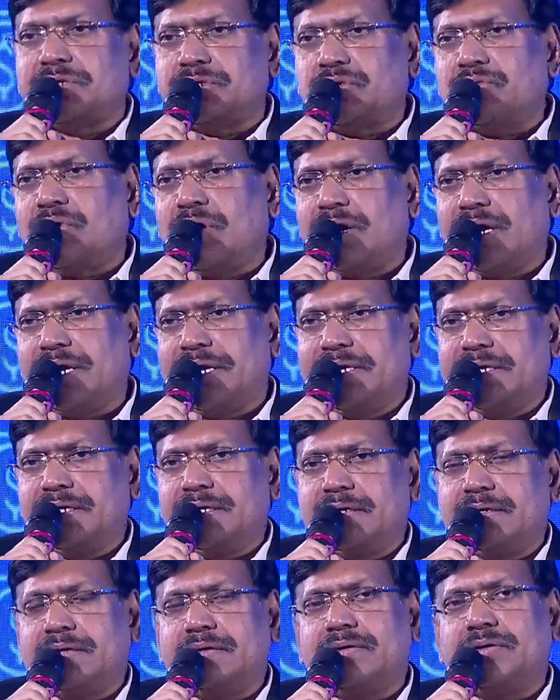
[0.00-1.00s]
to online
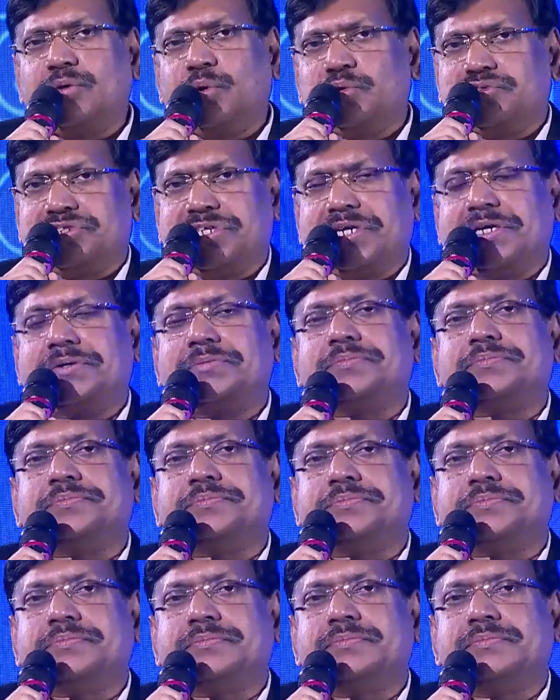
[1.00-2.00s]
coaching.
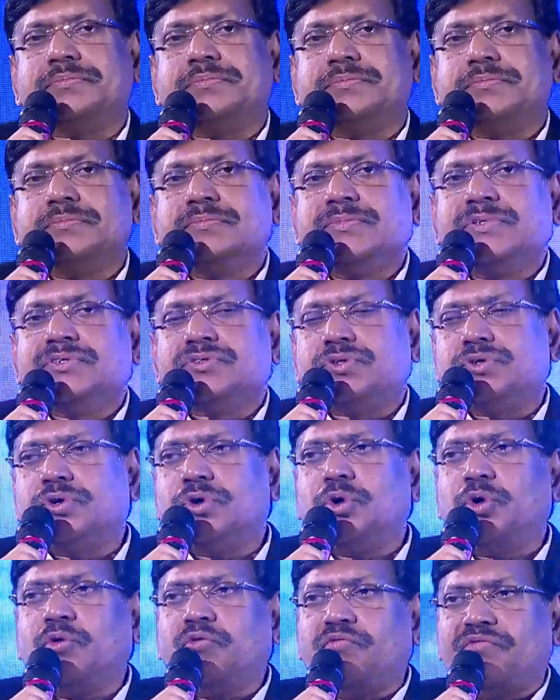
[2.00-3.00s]

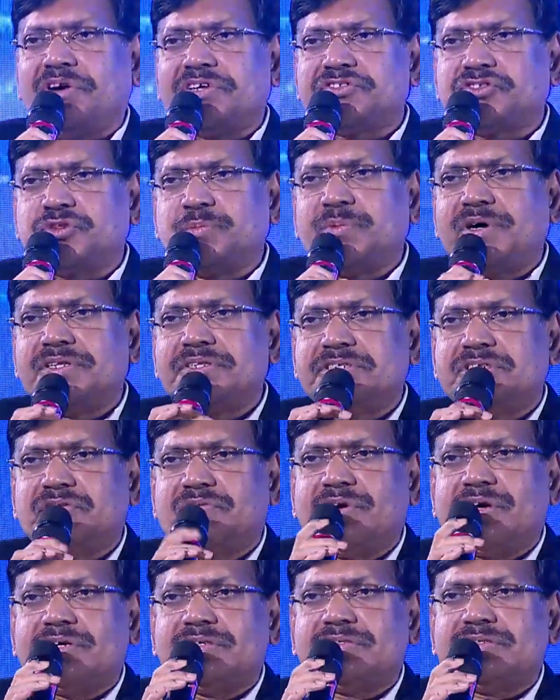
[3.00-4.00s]
So first month it
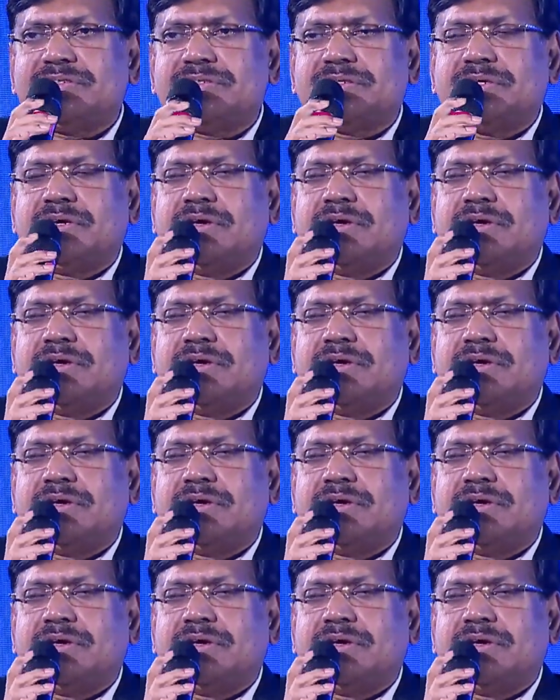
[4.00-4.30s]
was